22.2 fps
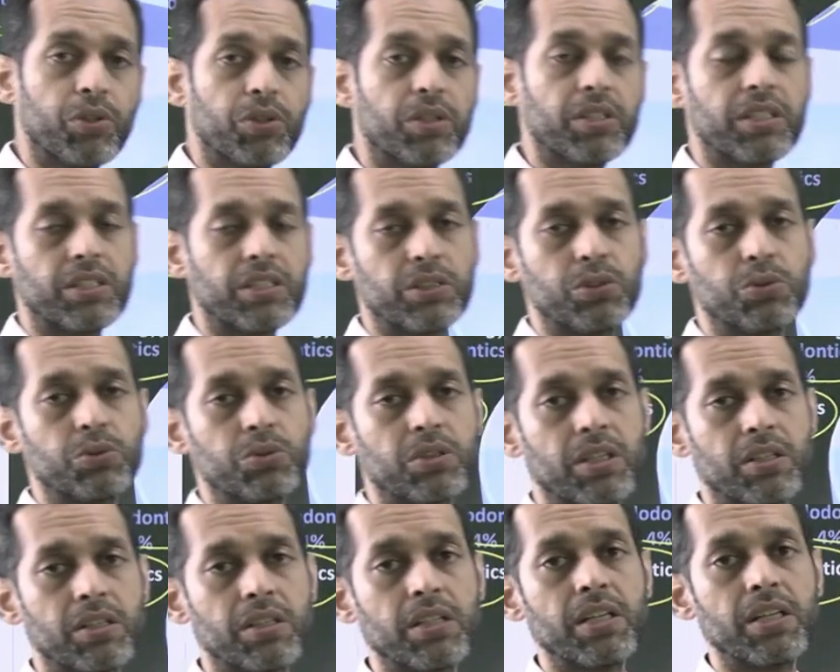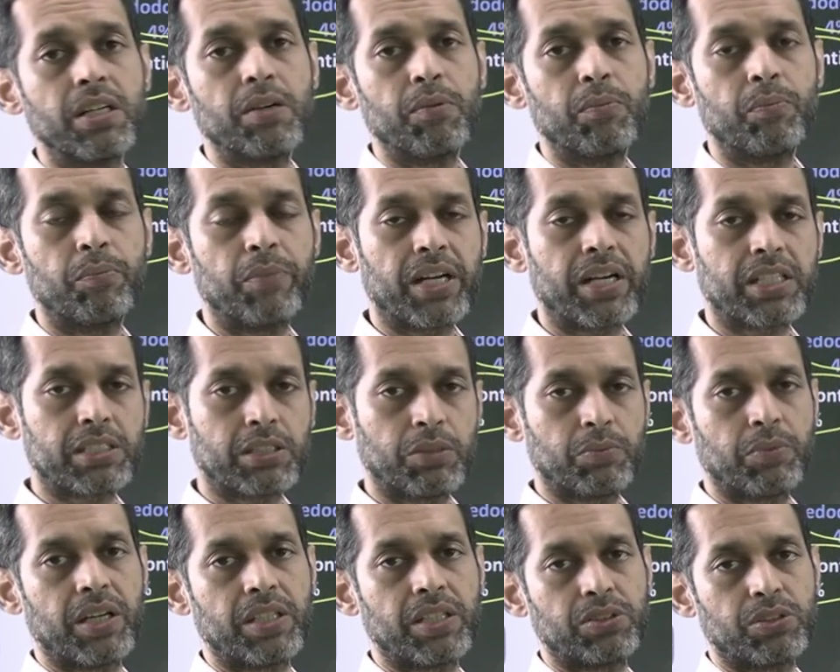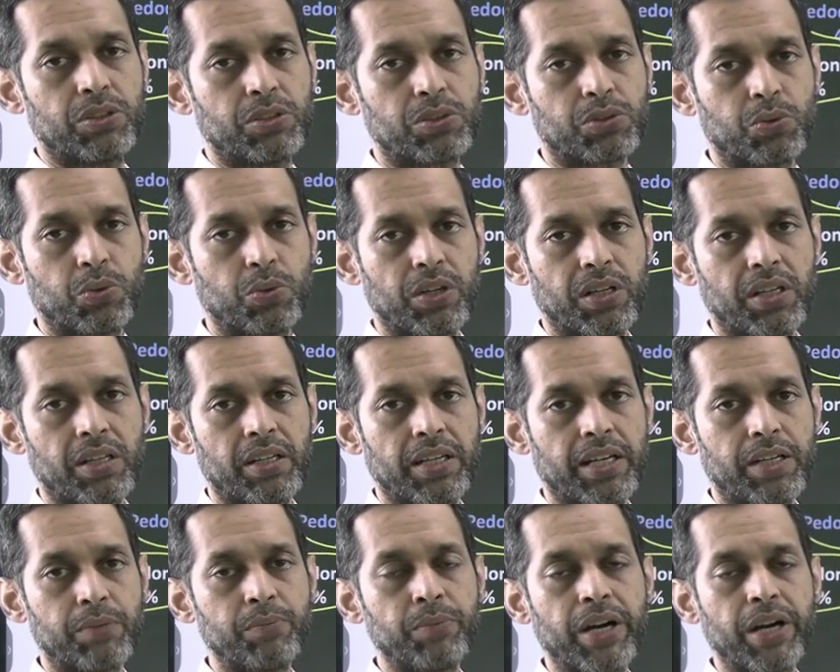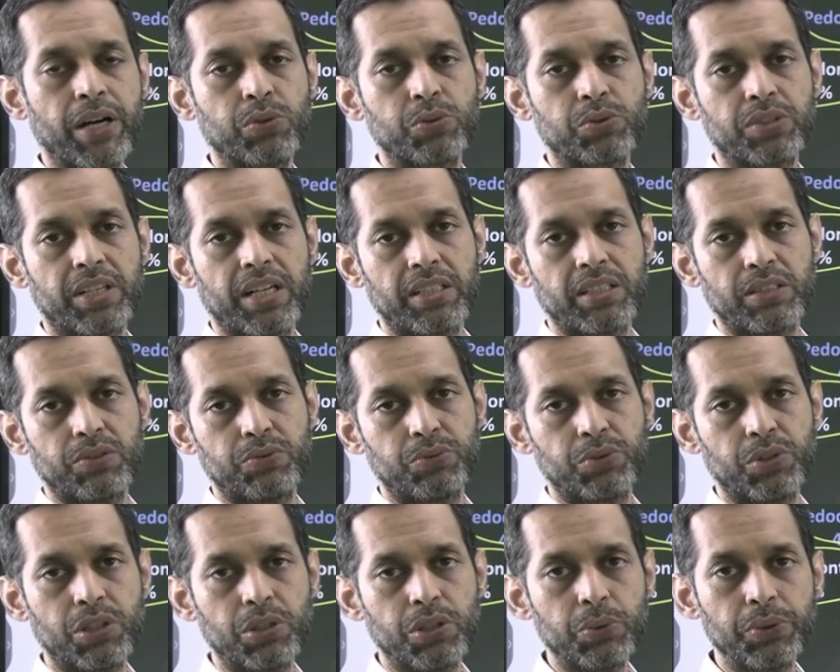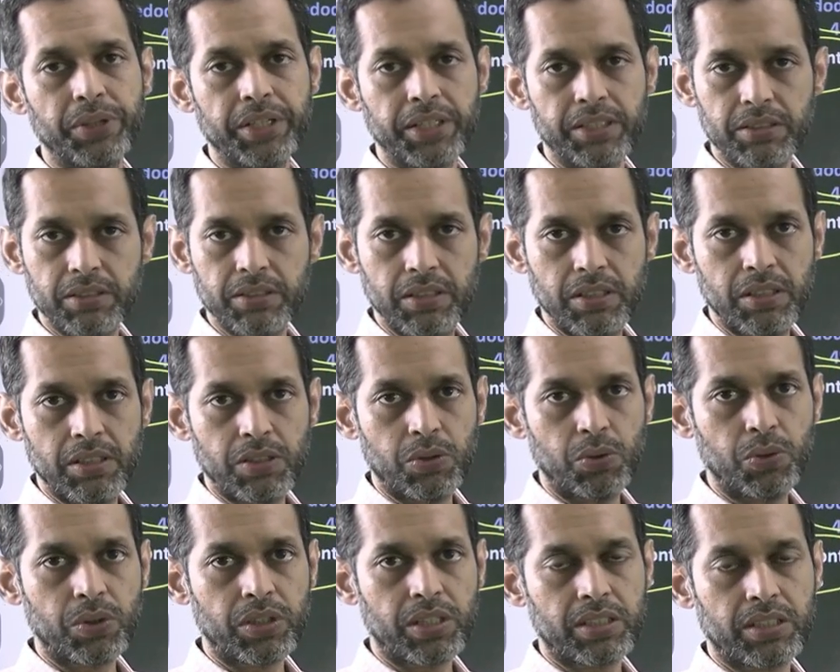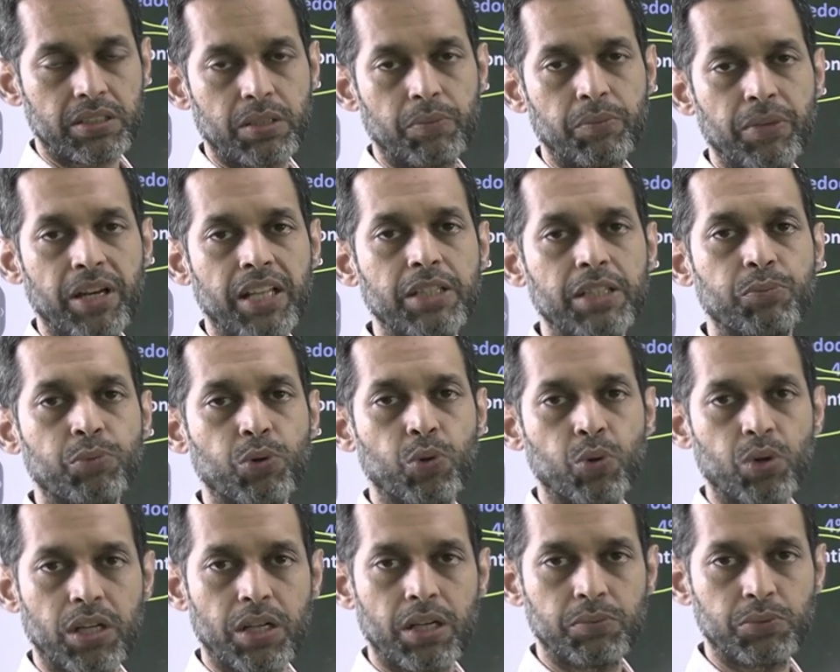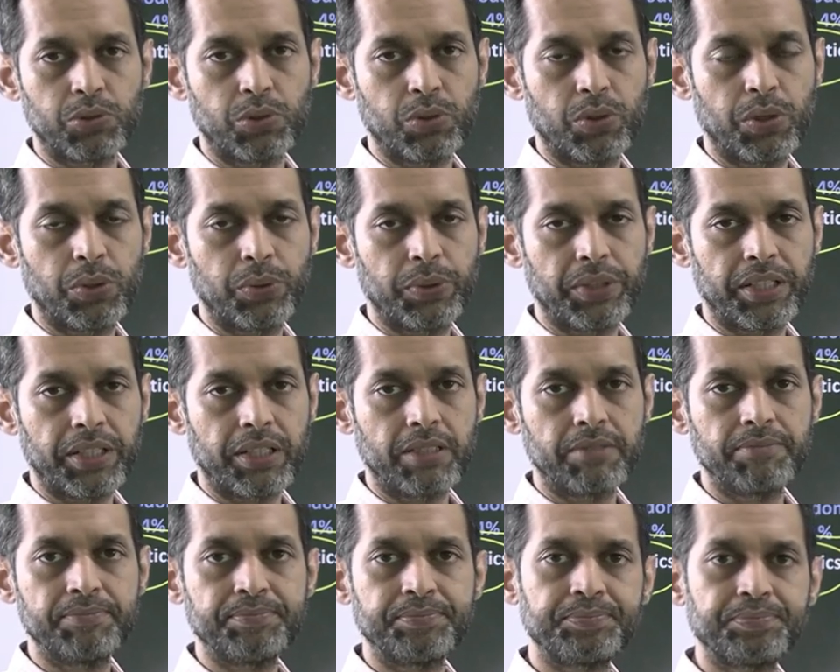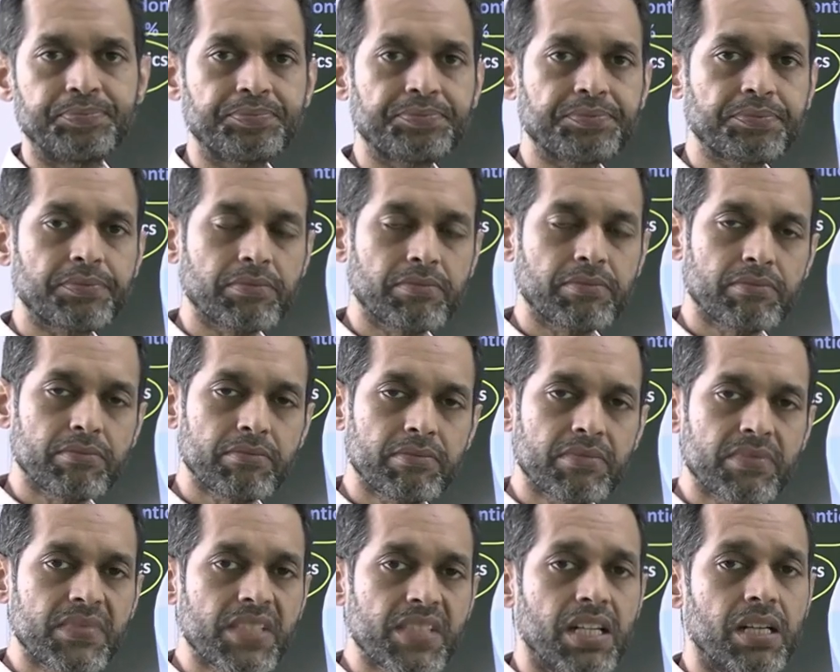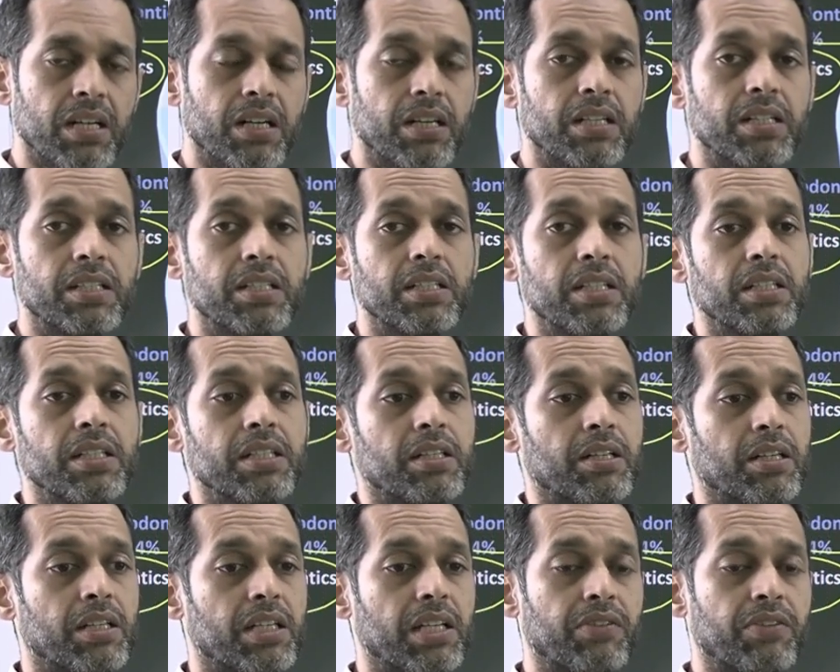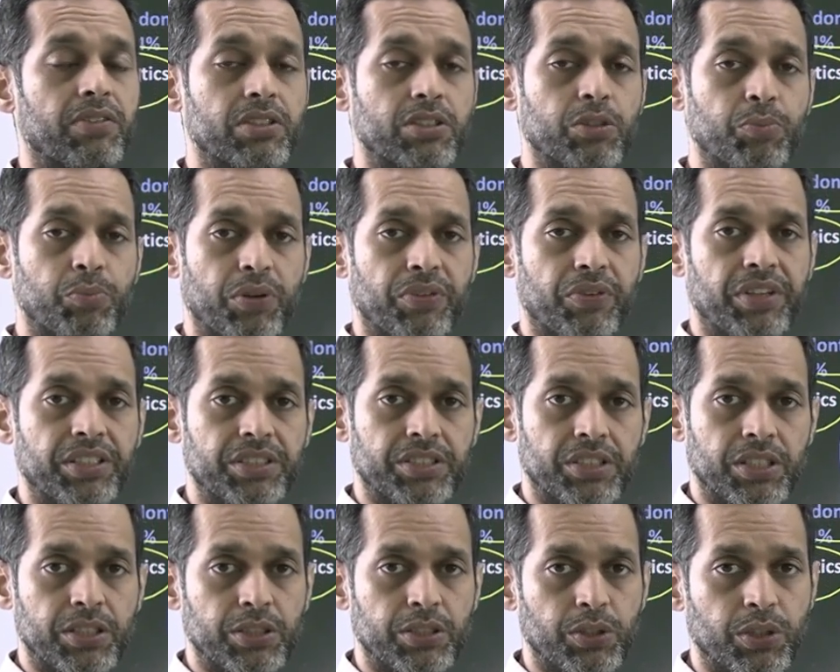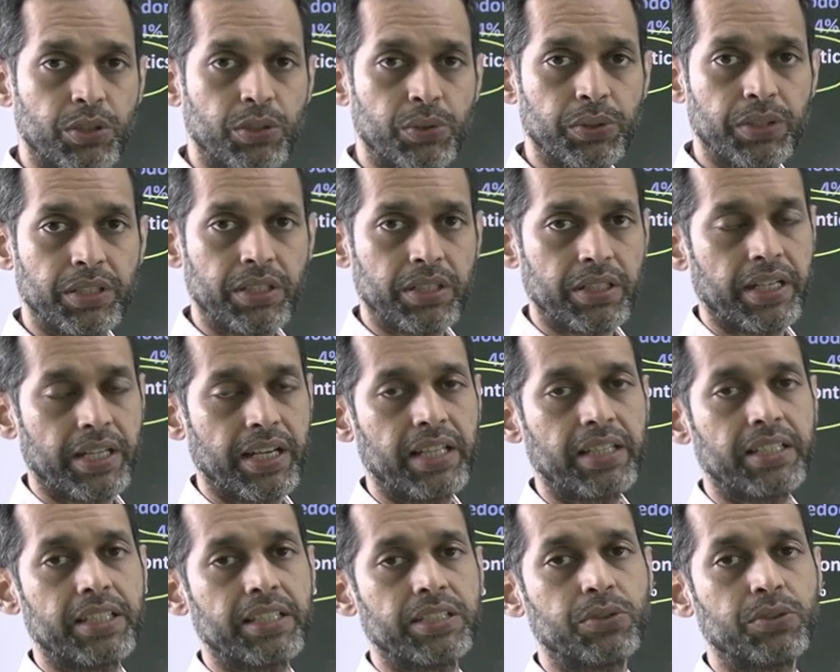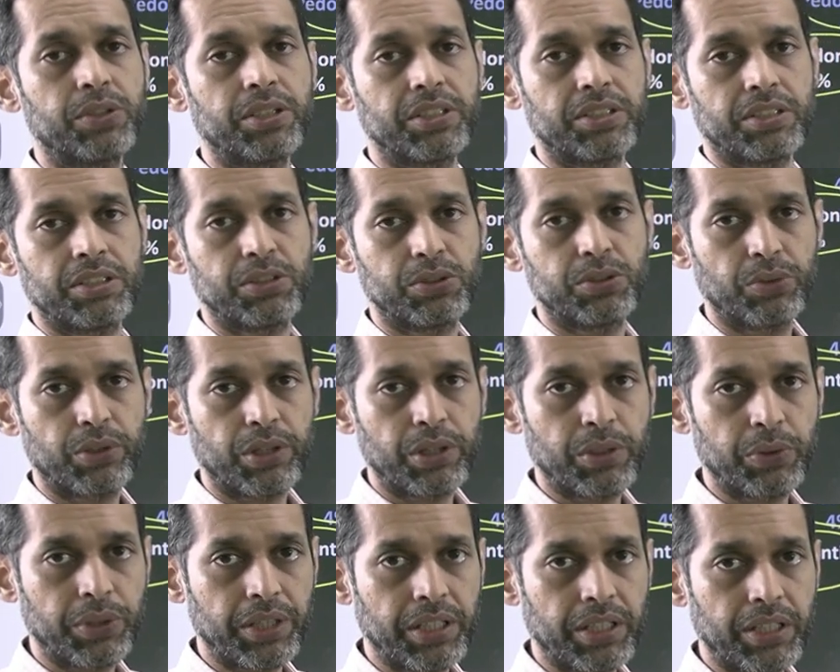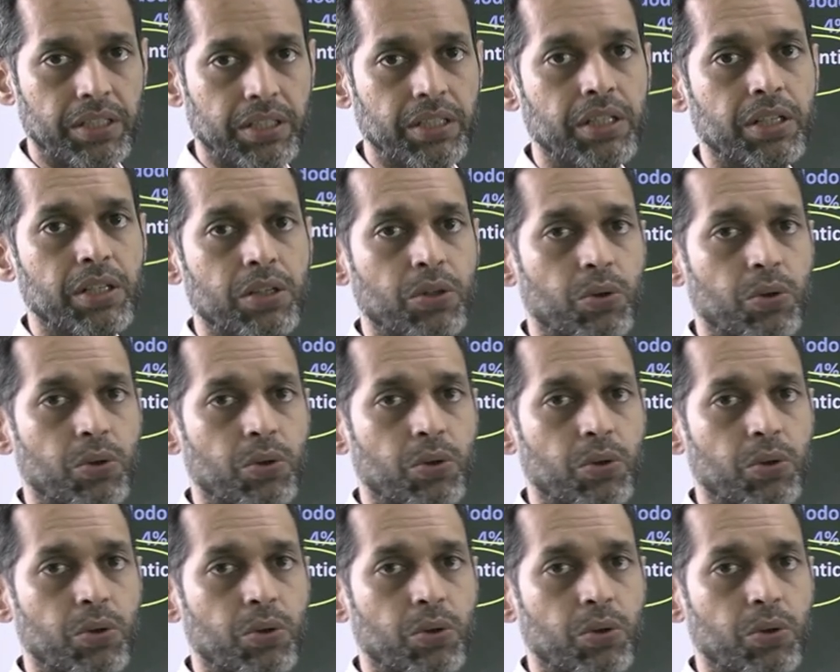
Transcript: community you can maximize your scoring like biostats if you are doing okay some health programs you are doing uh, uh, levels of prevention you are doing health education you are doing